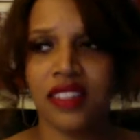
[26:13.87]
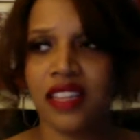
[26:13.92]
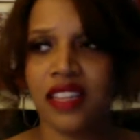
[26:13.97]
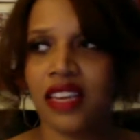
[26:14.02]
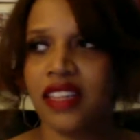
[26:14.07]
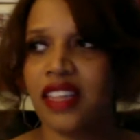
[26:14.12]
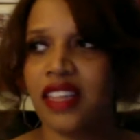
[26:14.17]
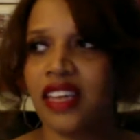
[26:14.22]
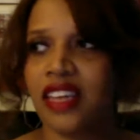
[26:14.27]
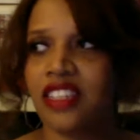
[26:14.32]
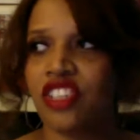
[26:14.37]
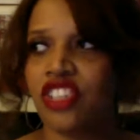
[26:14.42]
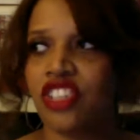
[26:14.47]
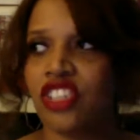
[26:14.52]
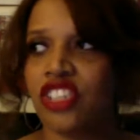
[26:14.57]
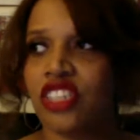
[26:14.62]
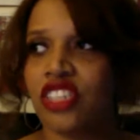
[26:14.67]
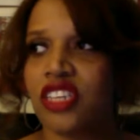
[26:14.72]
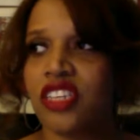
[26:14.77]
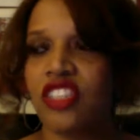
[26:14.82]
Like that's
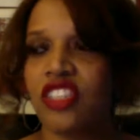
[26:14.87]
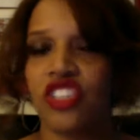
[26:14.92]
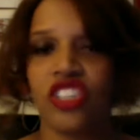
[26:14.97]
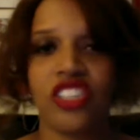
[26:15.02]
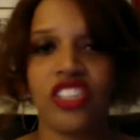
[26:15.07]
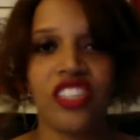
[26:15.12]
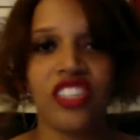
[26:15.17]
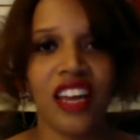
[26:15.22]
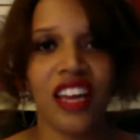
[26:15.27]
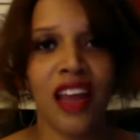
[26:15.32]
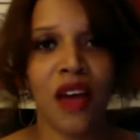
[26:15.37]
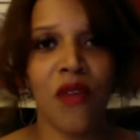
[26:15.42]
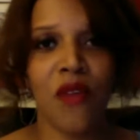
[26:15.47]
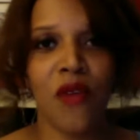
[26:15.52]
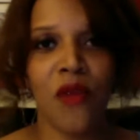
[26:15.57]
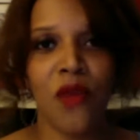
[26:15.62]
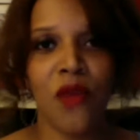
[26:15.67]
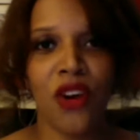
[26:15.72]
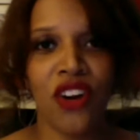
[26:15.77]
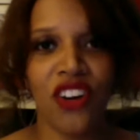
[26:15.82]
just not how it
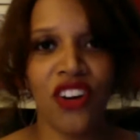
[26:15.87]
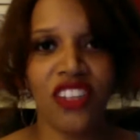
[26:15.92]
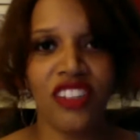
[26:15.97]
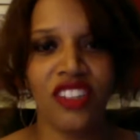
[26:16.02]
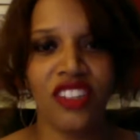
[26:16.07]
works.